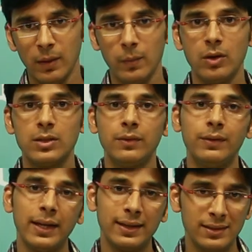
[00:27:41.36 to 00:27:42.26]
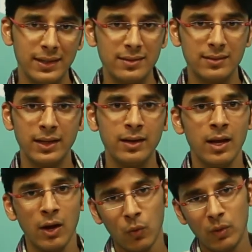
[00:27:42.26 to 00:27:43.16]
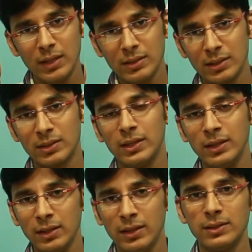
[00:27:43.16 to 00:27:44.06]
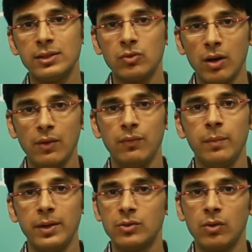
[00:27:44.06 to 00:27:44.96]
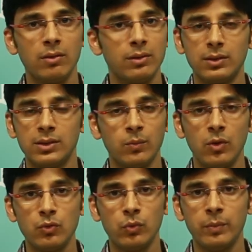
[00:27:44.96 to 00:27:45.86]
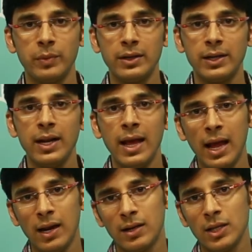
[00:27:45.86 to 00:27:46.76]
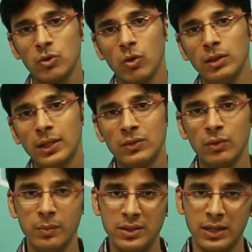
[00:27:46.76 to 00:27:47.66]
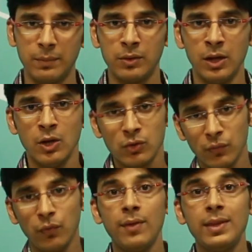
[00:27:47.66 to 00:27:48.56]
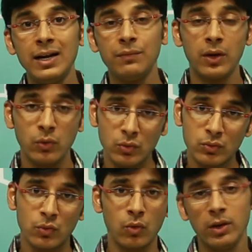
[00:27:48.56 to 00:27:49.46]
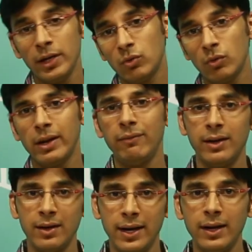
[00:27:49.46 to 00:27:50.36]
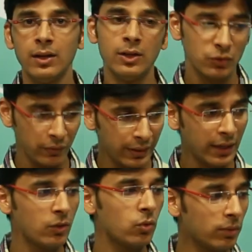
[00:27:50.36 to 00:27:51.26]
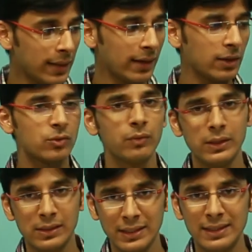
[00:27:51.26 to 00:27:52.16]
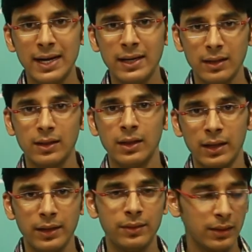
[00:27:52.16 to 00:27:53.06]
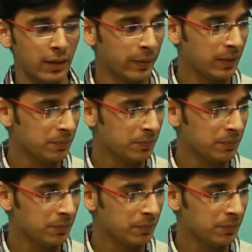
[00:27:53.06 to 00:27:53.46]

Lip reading: because if it exceeds, then only 16 digits or alphabets or symbols will be printed and rest all things will be skipped. So for that we have to scroll it to left and right. So we can do that also. We'll see that in the coming